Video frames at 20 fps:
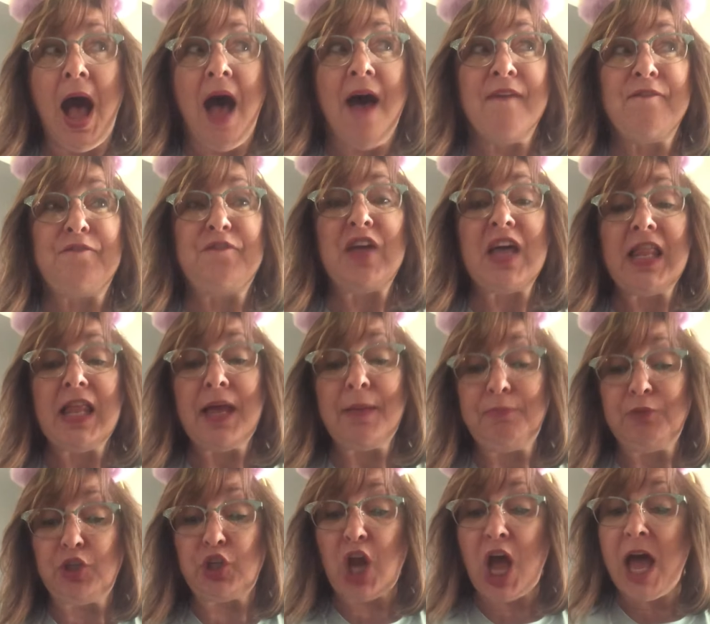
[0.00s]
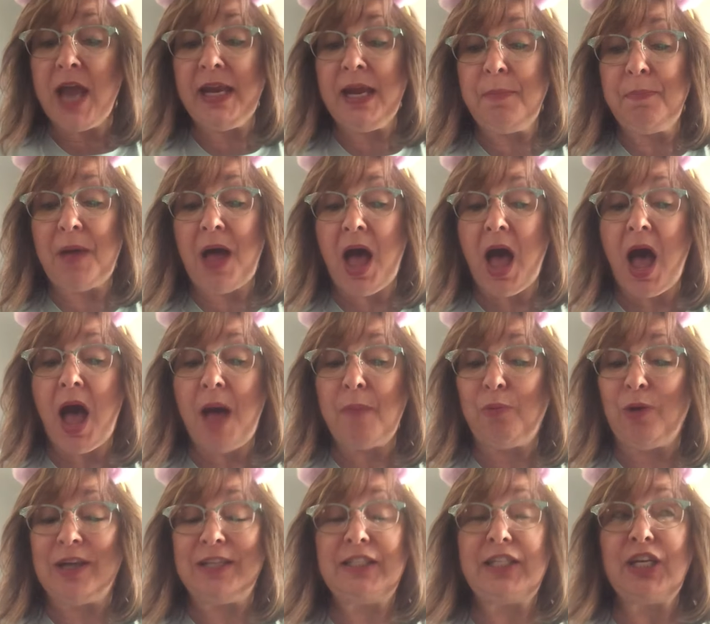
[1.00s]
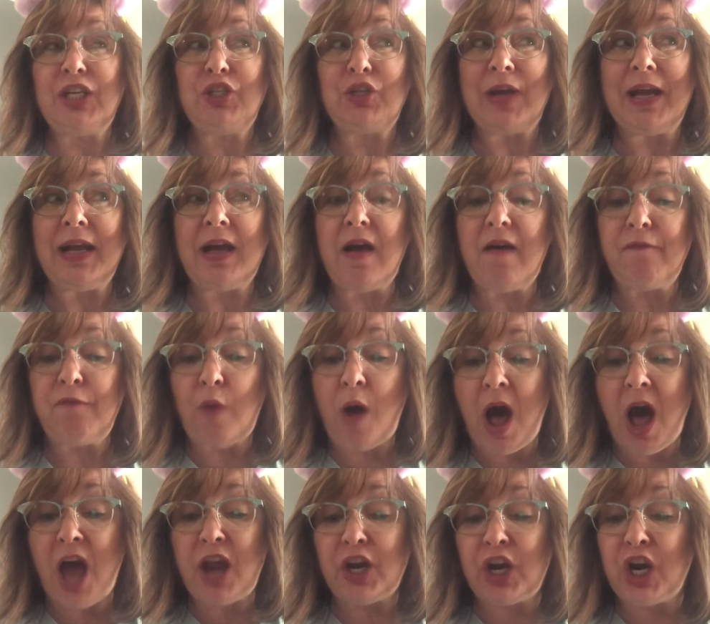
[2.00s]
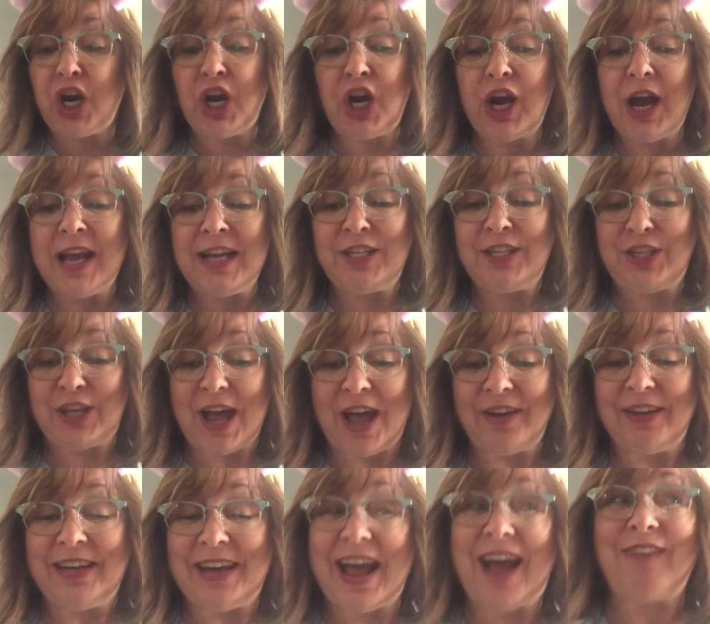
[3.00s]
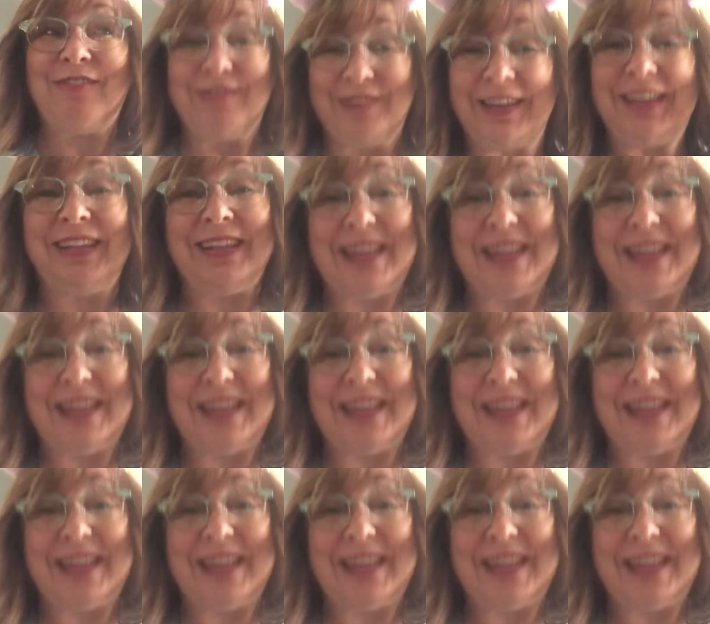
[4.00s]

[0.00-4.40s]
Philip Johnny Bob wants a drink of water, I shouted out real